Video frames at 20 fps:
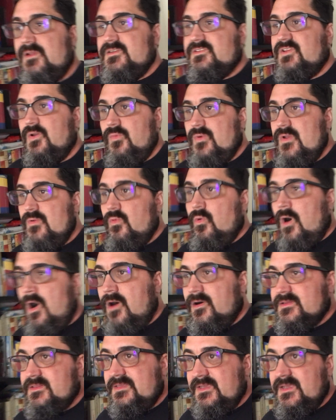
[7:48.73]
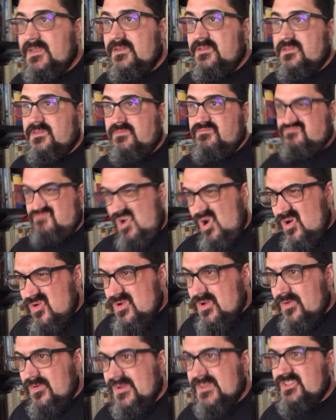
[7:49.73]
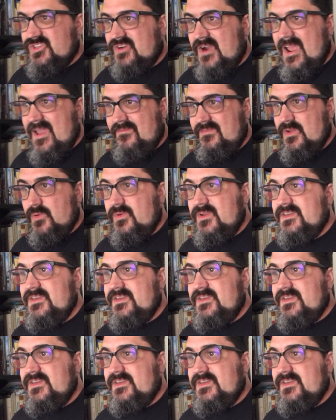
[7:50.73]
so we walked it. Ongoing traffic.